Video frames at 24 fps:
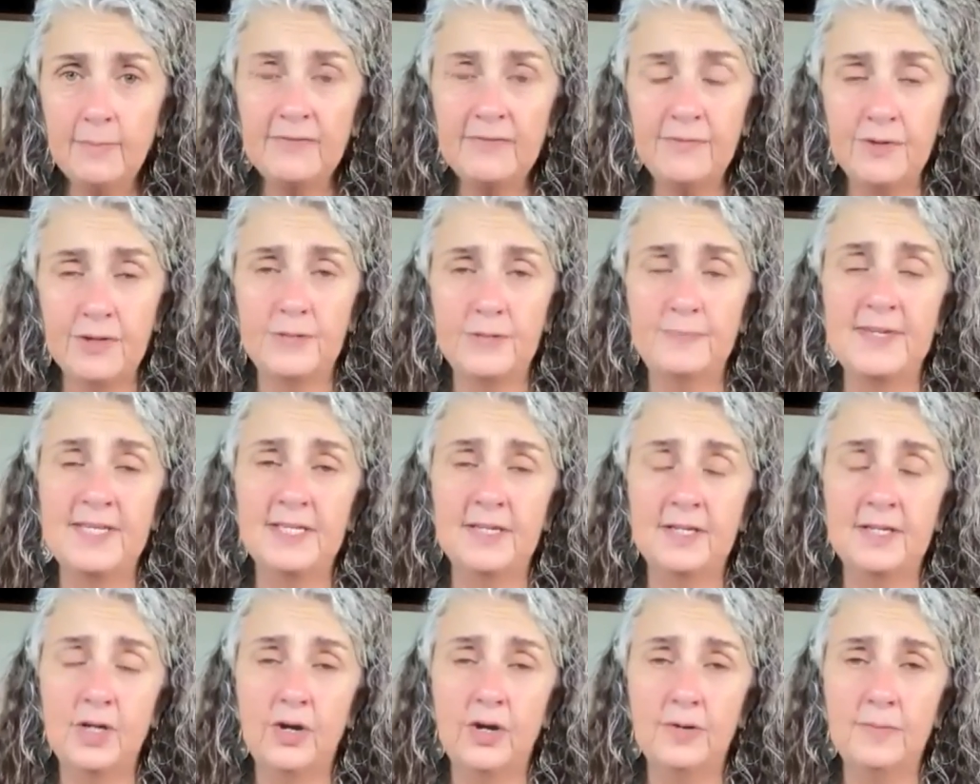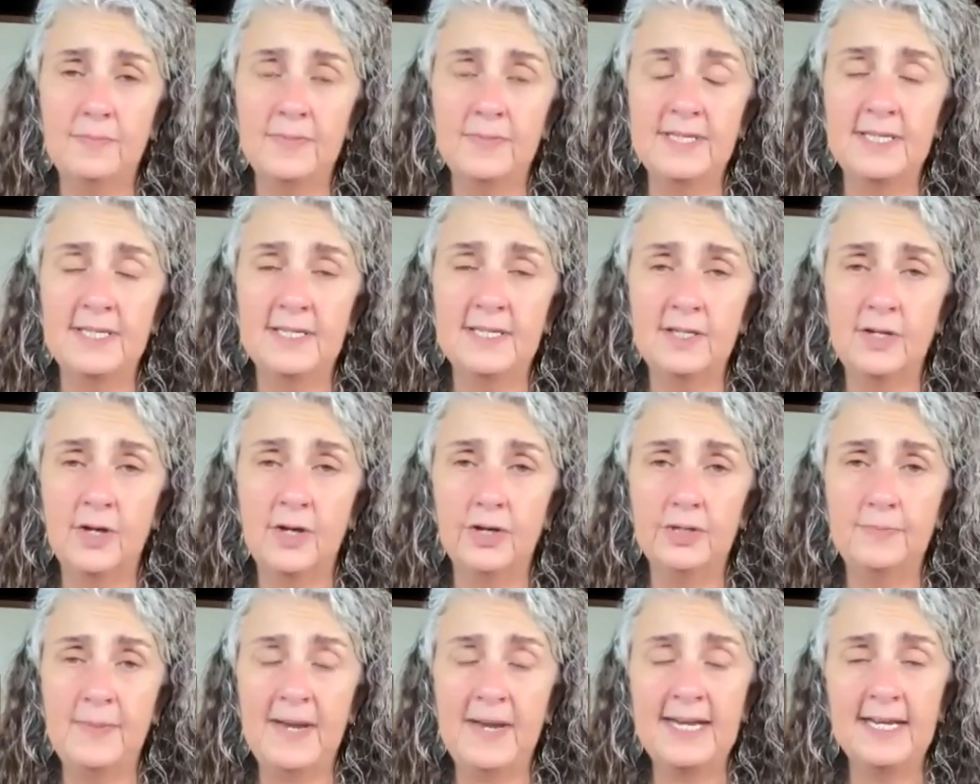first business
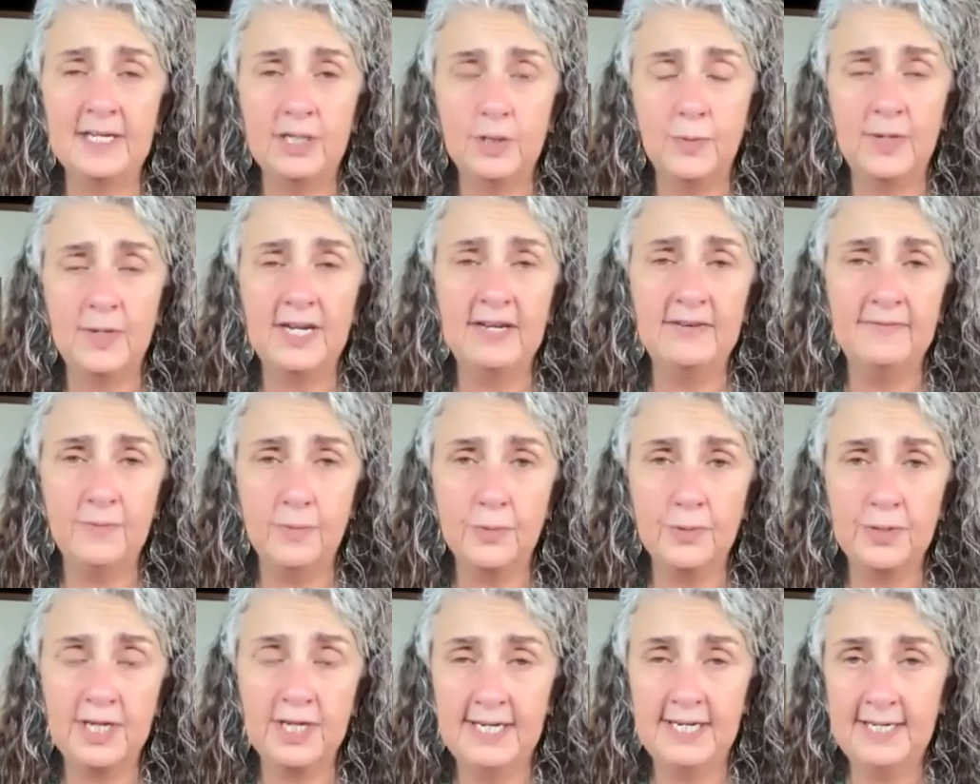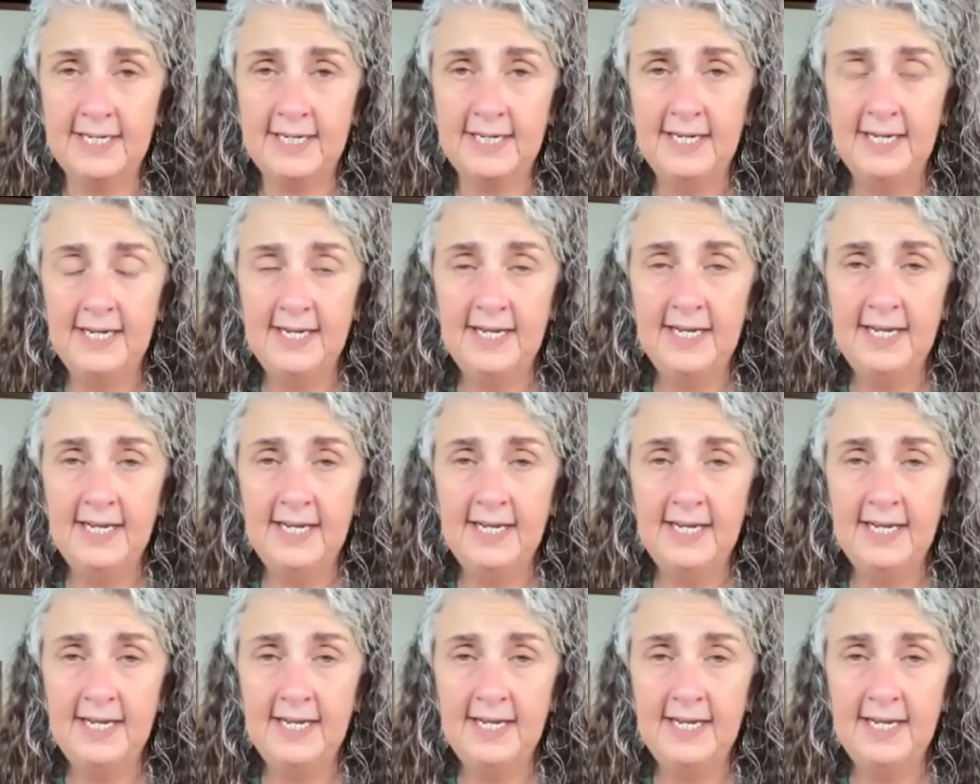coach back in 2014.